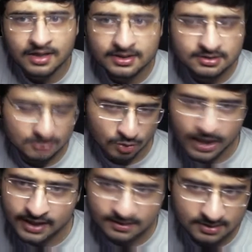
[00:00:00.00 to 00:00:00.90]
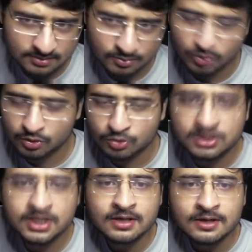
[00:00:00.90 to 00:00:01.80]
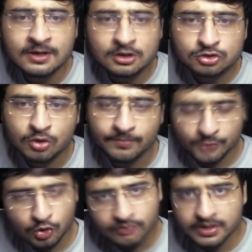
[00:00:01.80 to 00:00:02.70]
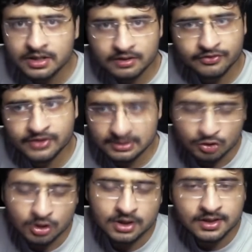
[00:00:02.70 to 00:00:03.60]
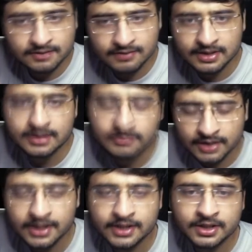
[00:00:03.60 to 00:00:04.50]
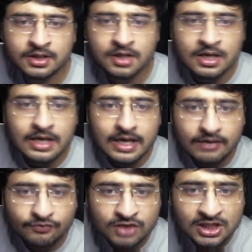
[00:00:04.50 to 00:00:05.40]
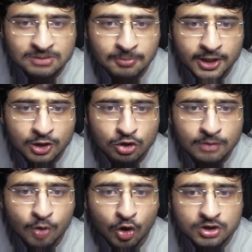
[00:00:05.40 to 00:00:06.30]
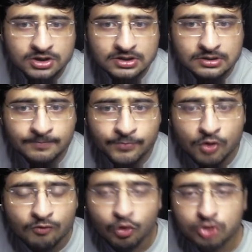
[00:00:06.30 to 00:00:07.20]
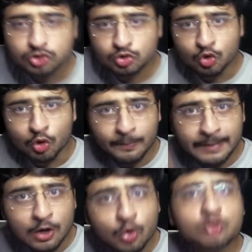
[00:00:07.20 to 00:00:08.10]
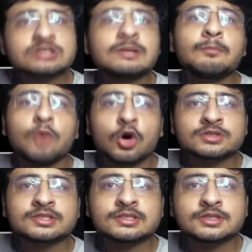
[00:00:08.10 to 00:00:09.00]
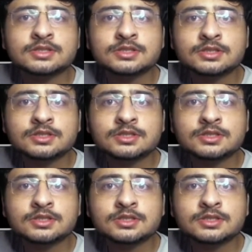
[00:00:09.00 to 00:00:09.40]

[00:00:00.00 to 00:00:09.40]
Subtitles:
Let us look at this more closely. So don't worry, if it is not clear, it will get clear. If this particular box wants to go below some boxes,